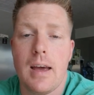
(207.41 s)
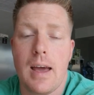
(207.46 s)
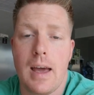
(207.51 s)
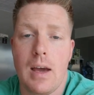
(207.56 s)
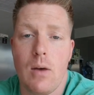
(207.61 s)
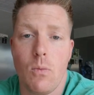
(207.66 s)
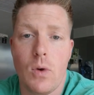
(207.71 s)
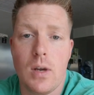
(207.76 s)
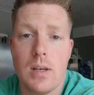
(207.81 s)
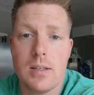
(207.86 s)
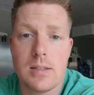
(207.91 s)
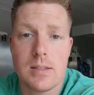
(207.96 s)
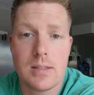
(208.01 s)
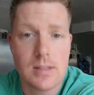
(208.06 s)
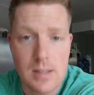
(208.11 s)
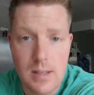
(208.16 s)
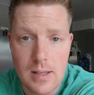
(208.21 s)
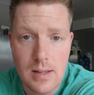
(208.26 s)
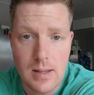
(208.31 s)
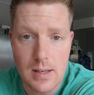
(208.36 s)
And we
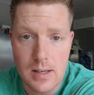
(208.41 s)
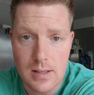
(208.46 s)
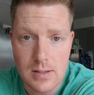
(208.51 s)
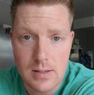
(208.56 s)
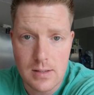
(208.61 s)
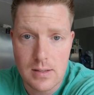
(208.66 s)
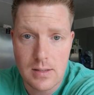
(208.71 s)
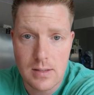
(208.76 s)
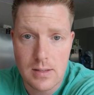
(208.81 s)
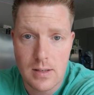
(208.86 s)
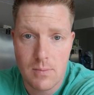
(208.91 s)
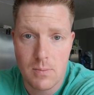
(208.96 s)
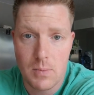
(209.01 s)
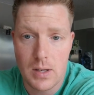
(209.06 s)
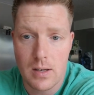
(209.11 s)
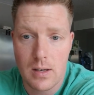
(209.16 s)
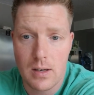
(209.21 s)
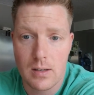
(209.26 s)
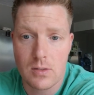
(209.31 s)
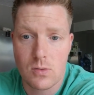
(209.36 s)
see this
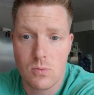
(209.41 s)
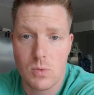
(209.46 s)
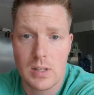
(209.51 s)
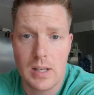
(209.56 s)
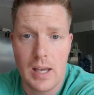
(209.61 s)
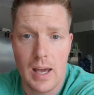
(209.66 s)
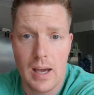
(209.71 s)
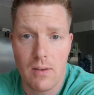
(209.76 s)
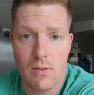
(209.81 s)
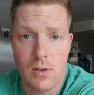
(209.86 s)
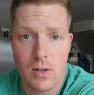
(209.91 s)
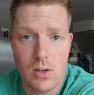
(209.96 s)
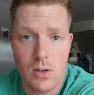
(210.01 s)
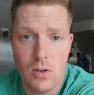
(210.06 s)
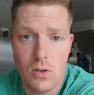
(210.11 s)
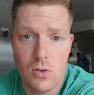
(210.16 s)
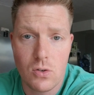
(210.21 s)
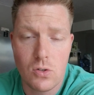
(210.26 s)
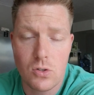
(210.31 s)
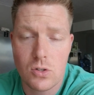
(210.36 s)
because we have
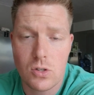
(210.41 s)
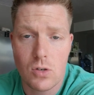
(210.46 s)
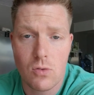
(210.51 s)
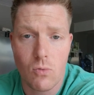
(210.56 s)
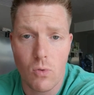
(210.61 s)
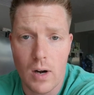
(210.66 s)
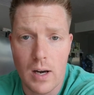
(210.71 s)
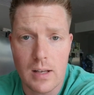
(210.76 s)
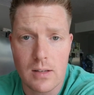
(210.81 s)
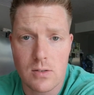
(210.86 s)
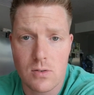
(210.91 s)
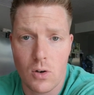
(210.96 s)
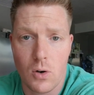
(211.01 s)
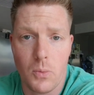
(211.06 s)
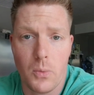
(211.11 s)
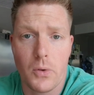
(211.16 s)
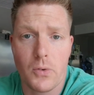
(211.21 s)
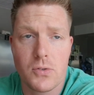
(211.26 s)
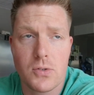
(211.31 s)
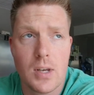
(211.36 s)
huge rates,
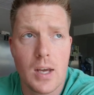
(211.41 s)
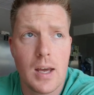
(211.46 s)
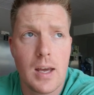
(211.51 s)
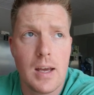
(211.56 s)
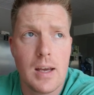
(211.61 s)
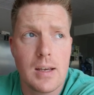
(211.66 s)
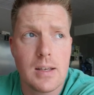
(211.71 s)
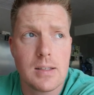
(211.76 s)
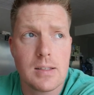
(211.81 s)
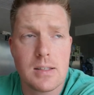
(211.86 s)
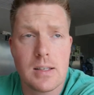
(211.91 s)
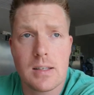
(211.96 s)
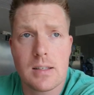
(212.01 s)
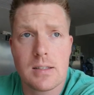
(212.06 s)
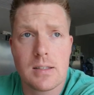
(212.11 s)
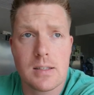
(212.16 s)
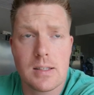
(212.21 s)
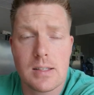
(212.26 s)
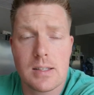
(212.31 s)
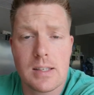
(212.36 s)
almost
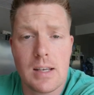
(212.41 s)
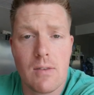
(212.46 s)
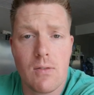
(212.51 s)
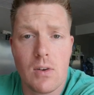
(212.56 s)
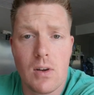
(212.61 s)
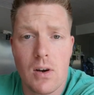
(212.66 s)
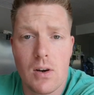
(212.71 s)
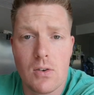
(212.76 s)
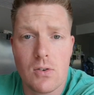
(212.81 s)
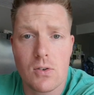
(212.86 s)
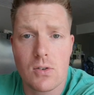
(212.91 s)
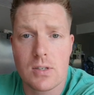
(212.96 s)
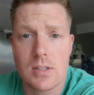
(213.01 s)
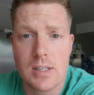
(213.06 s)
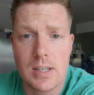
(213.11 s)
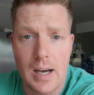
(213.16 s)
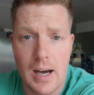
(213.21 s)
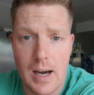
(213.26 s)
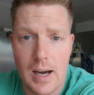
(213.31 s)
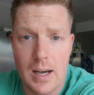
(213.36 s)
600 to 700
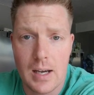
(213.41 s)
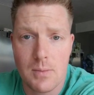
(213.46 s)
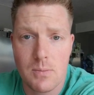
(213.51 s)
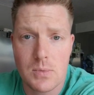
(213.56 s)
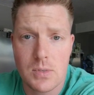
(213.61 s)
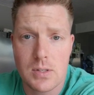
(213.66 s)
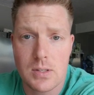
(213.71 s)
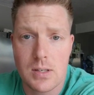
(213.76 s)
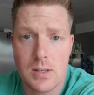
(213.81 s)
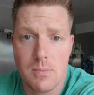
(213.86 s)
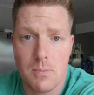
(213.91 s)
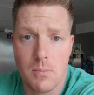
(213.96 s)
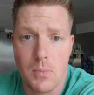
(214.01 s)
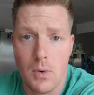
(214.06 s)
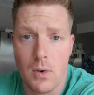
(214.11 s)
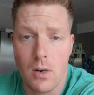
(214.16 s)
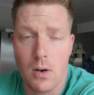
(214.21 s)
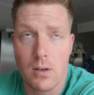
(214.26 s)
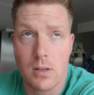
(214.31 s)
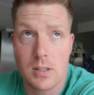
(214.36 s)
times,
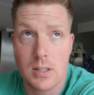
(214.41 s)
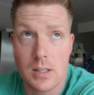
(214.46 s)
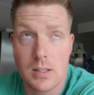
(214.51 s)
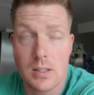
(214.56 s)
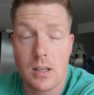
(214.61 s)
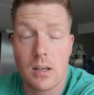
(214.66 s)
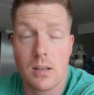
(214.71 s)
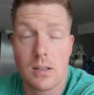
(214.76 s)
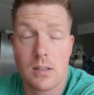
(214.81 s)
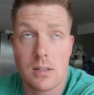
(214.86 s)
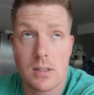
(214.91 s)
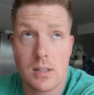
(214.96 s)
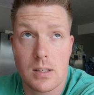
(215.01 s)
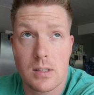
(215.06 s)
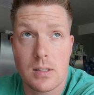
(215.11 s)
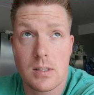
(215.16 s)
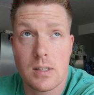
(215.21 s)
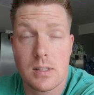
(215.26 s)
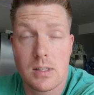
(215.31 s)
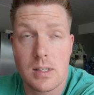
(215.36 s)
or 600
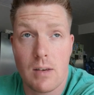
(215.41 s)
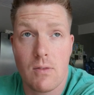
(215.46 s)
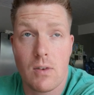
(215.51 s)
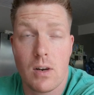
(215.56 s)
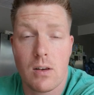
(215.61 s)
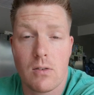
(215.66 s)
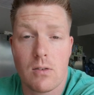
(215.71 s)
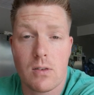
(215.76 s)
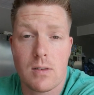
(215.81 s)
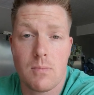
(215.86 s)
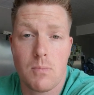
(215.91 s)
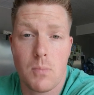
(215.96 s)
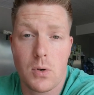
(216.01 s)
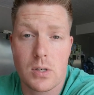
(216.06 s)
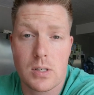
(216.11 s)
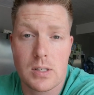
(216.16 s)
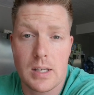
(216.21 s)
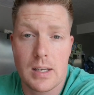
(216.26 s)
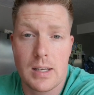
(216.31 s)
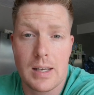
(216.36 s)
to
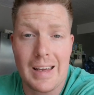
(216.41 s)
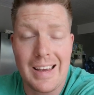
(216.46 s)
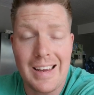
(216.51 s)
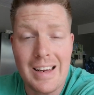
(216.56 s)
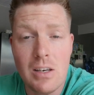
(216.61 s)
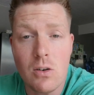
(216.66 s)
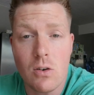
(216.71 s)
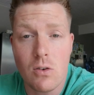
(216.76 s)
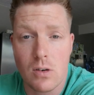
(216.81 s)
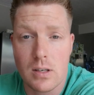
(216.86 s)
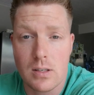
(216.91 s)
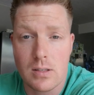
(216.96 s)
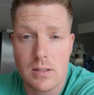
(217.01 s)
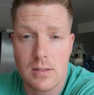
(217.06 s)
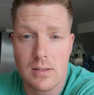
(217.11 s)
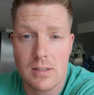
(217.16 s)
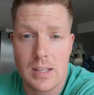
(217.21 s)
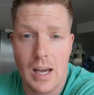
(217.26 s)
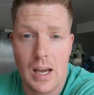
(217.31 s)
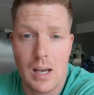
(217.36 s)
700% increase
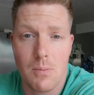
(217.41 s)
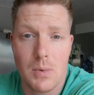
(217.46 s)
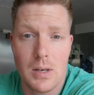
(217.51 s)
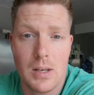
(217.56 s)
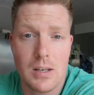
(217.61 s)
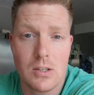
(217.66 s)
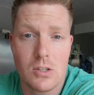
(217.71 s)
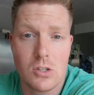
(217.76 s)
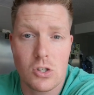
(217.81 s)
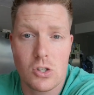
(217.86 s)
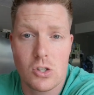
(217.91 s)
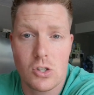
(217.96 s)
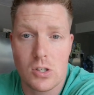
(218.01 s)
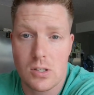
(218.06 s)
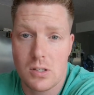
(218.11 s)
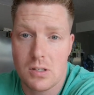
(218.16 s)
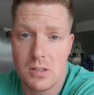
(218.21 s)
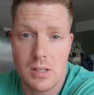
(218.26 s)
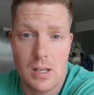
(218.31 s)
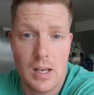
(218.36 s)
in diabetes
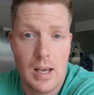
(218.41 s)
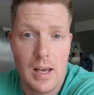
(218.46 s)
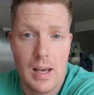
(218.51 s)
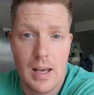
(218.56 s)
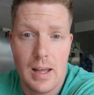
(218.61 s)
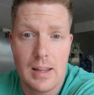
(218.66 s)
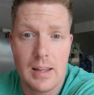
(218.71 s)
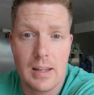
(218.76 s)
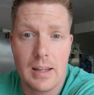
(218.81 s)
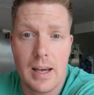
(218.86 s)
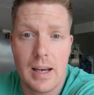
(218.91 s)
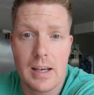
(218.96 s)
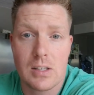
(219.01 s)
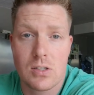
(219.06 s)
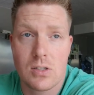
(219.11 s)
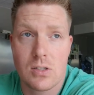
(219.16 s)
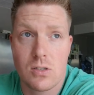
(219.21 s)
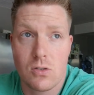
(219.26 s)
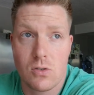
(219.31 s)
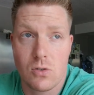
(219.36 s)
just in the
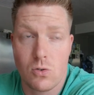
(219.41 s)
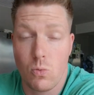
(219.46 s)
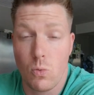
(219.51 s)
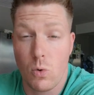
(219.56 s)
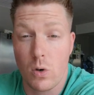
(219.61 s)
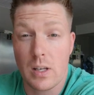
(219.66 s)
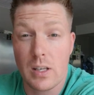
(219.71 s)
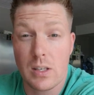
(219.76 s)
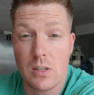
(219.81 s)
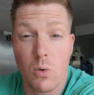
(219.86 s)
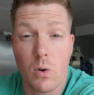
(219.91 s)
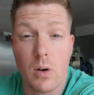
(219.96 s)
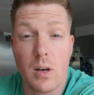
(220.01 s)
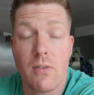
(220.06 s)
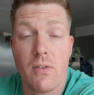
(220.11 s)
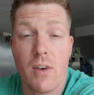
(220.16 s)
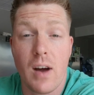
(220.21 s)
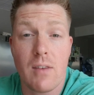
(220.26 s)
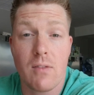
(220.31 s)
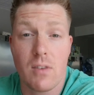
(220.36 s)
last
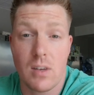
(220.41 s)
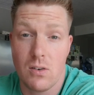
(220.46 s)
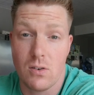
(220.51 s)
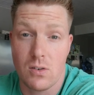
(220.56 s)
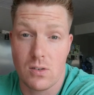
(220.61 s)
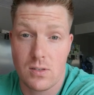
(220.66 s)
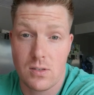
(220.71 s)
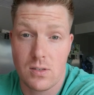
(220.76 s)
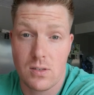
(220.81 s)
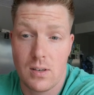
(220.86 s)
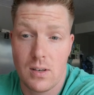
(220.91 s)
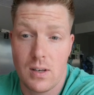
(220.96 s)
20-25 years.